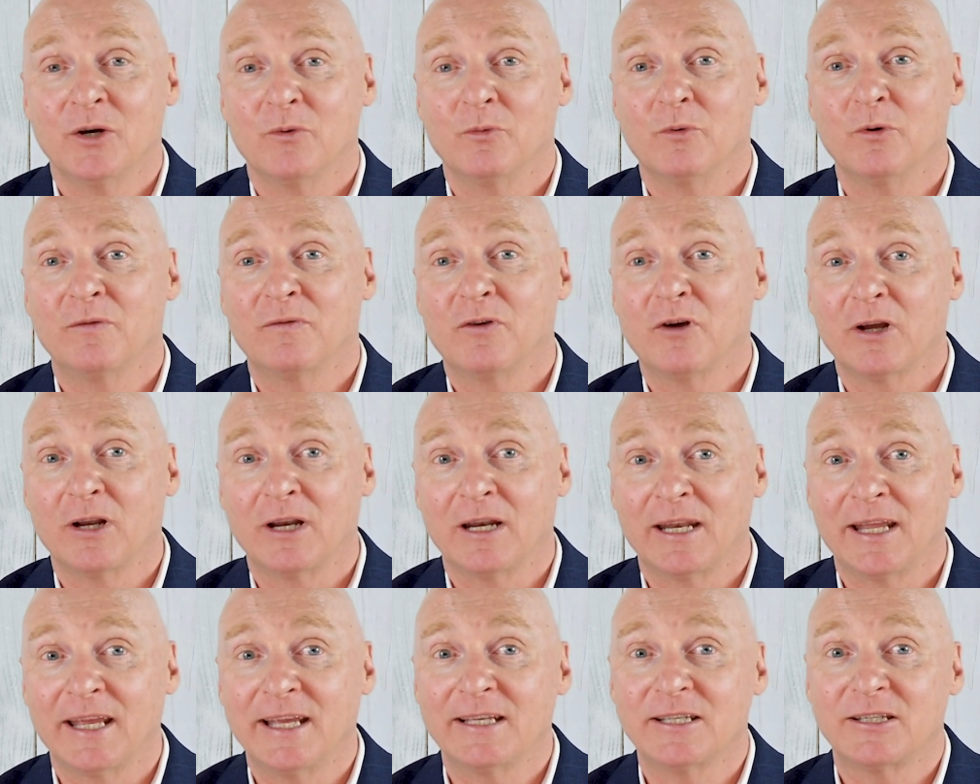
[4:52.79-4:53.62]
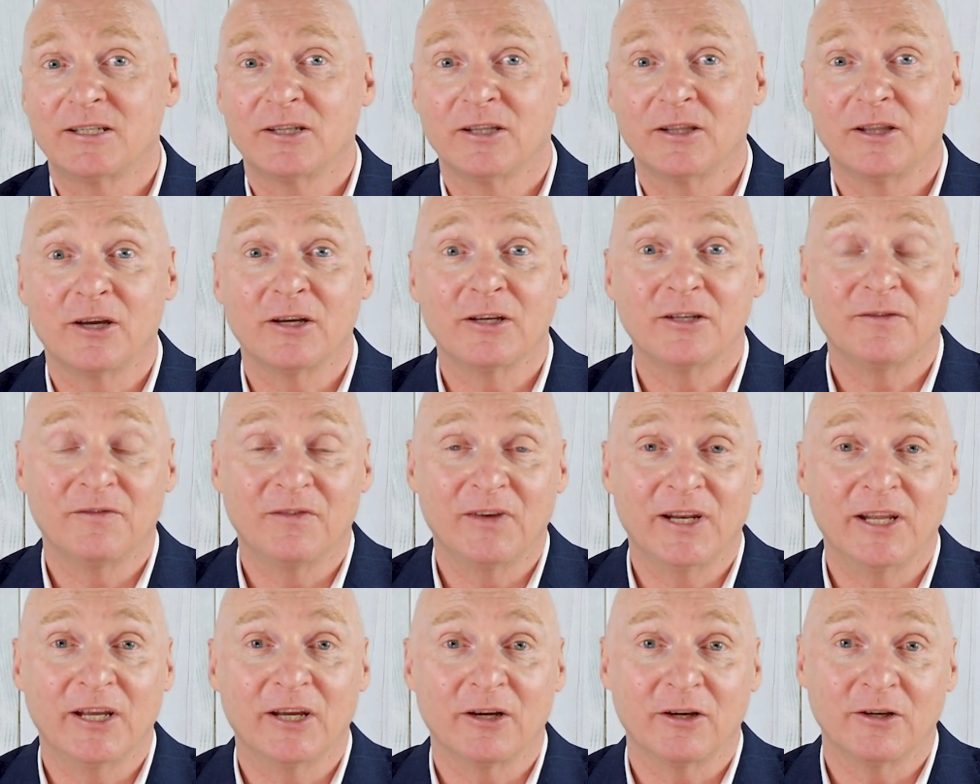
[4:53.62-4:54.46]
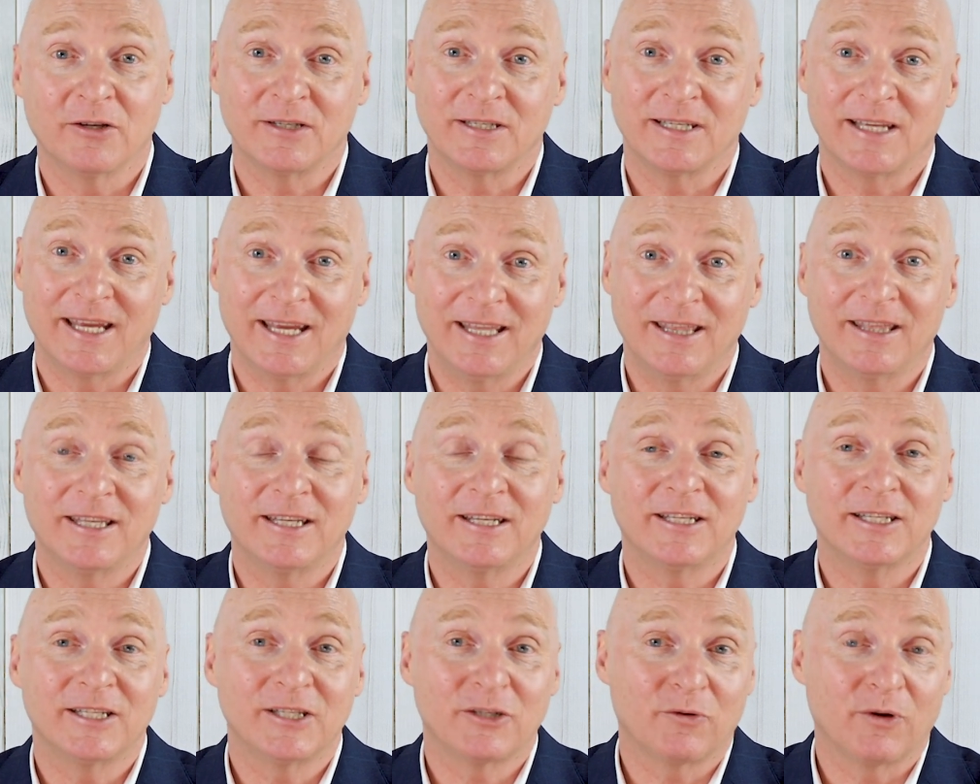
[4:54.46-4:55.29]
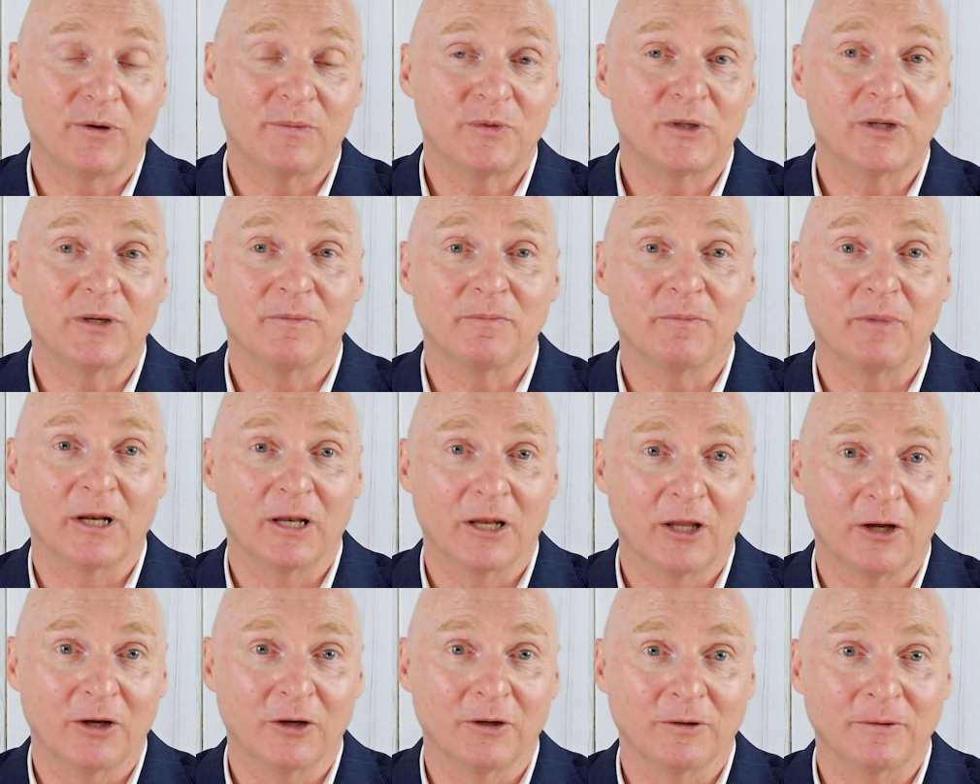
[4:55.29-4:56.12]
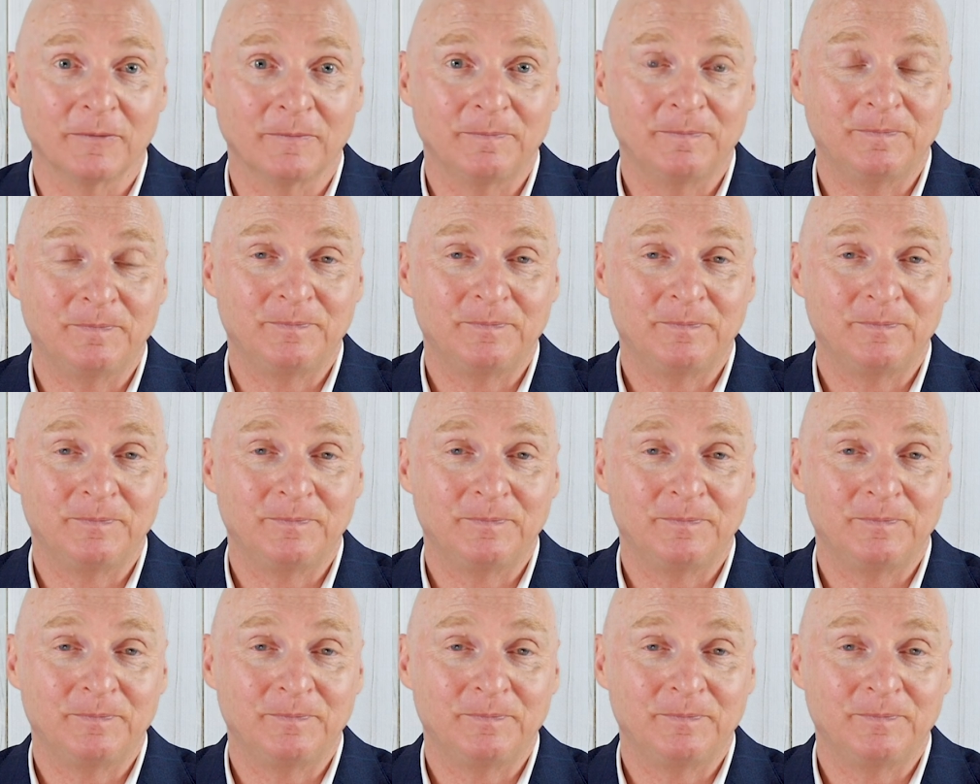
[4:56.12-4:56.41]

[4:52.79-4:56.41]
we've got links to those videos in the description below.